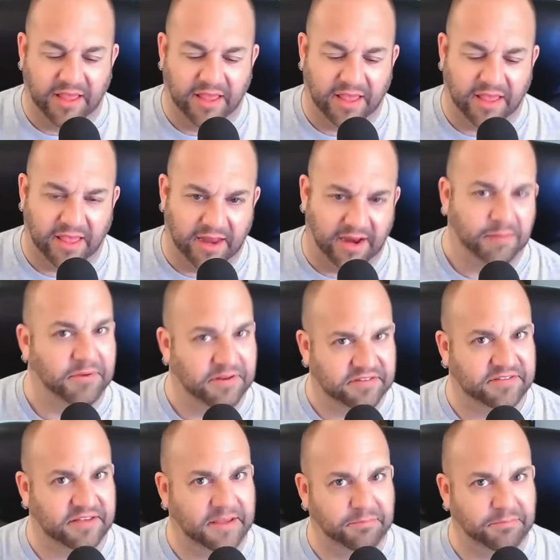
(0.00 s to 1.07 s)
and I'm going to
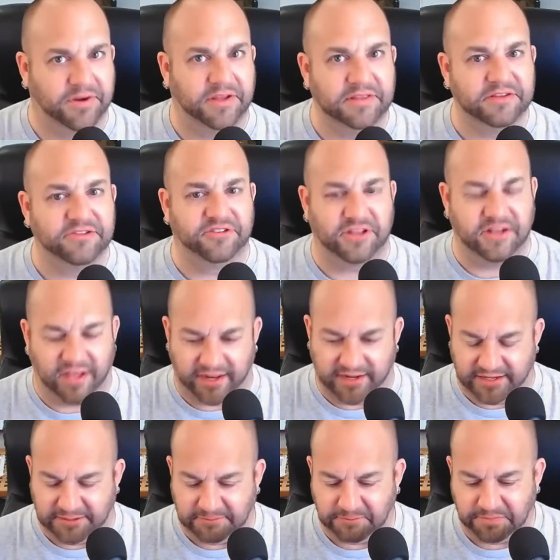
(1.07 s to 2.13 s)
say bring the
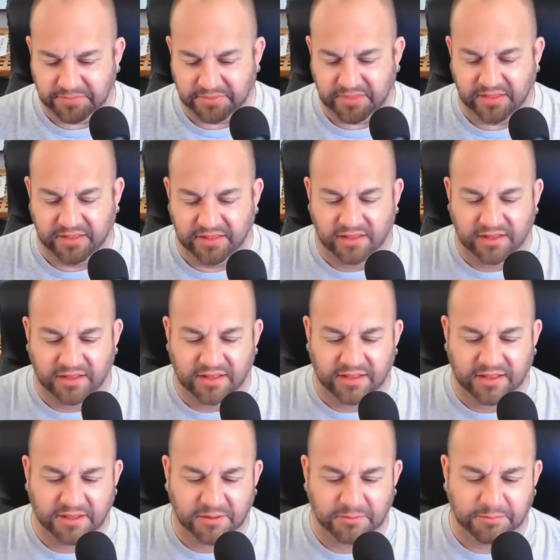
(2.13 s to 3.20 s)
G90,
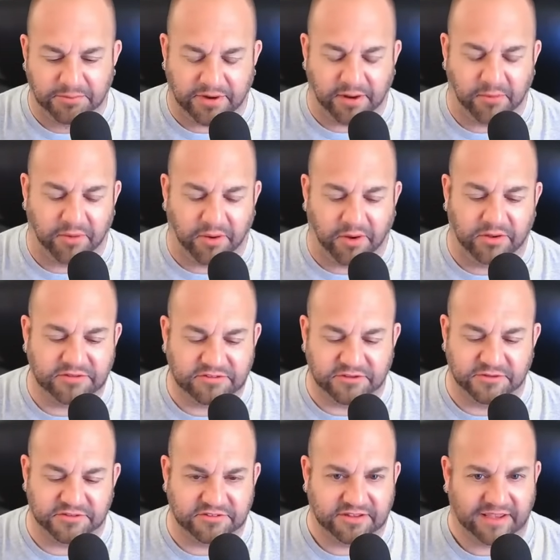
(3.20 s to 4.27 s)
but I would
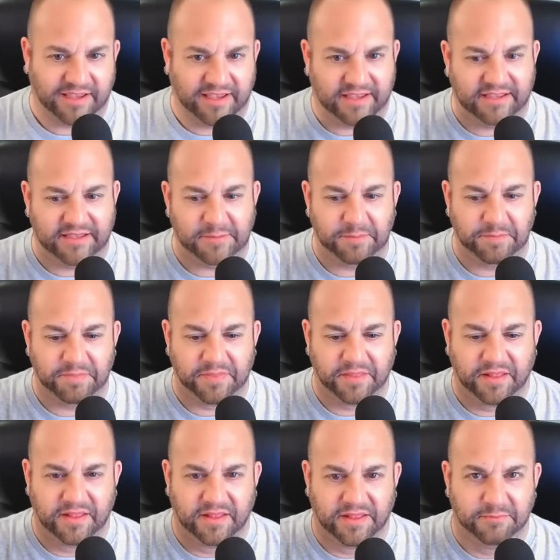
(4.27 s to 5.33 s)
also say
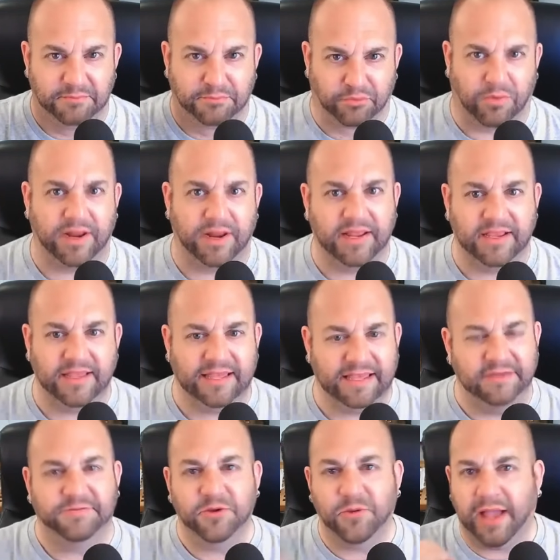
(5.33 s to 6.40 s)
bring,
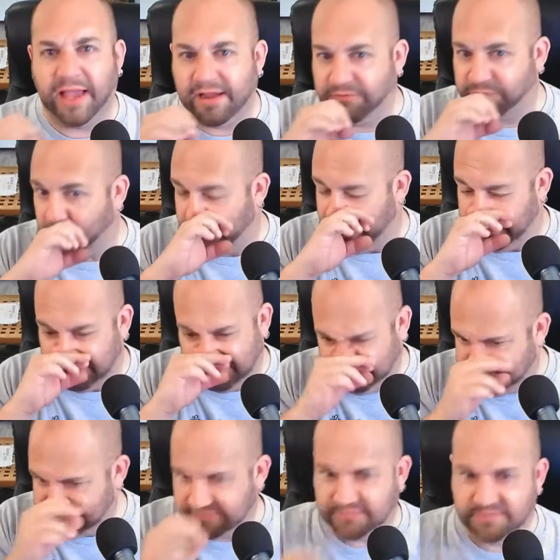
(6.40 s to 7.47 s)
if you have one,
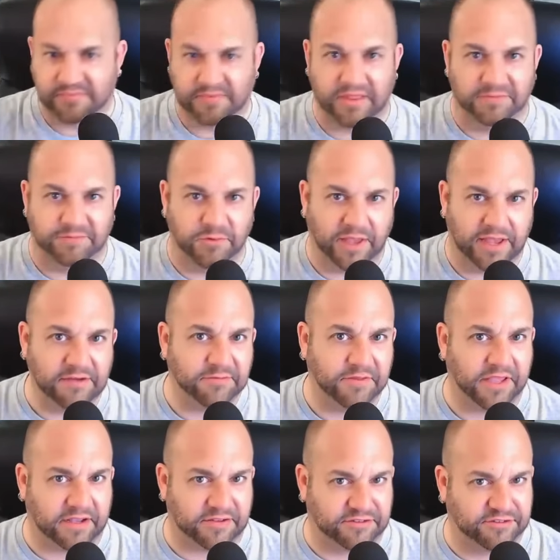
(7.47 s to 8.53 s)
if you have
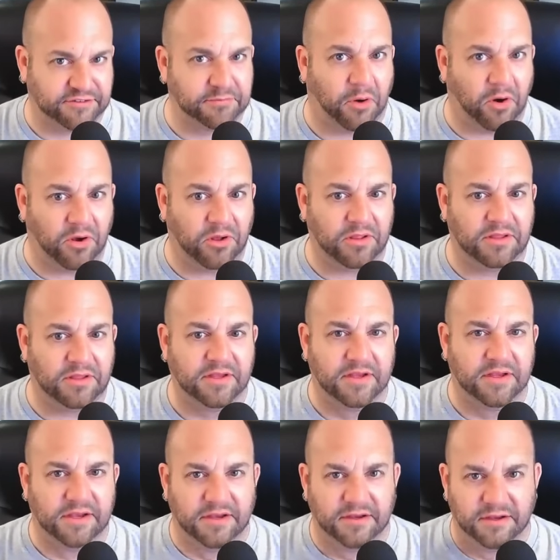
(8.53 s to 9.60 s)
like a small
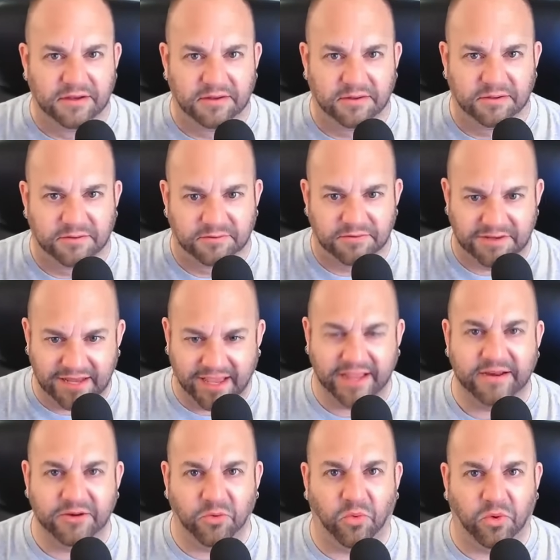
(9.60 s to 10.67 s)

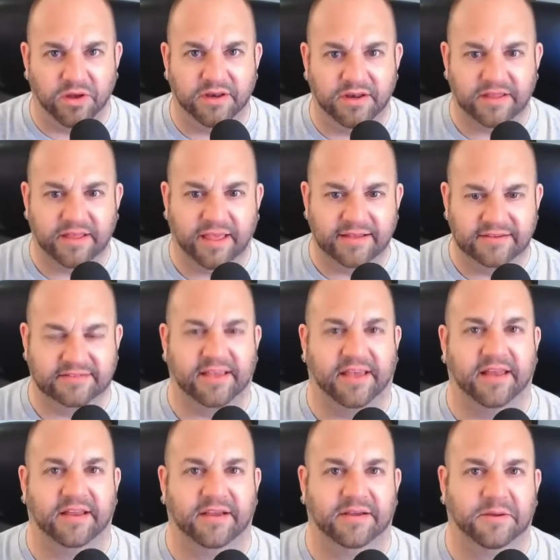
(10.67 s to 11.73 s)
9-to-1
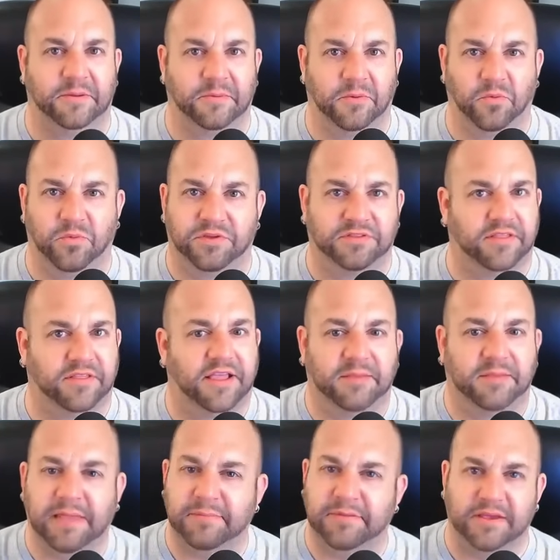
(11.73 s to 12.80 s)
antenna with
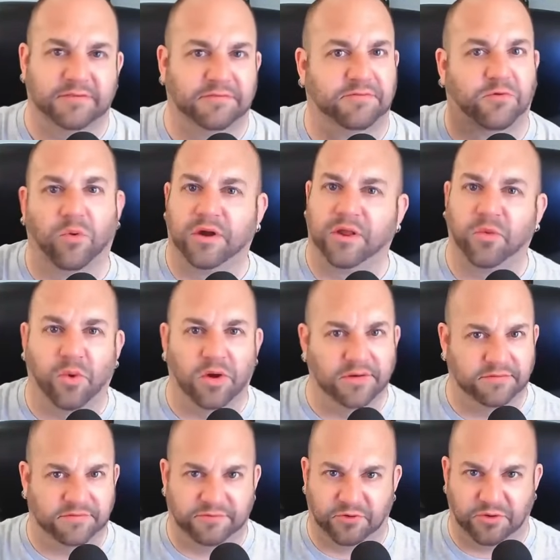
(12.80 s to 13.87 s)
like maybe a
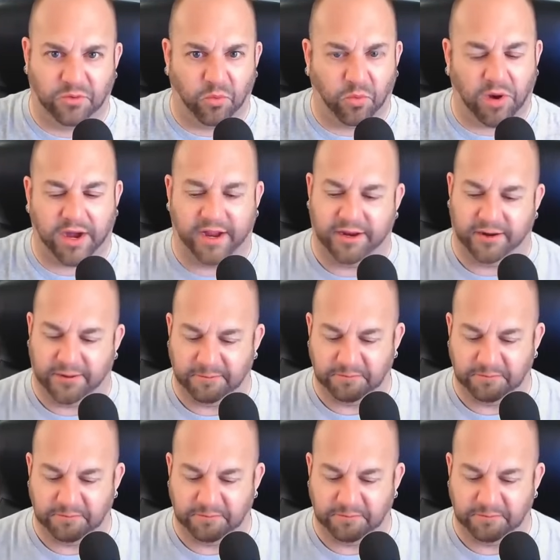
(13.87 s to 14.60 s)
41-foot wire,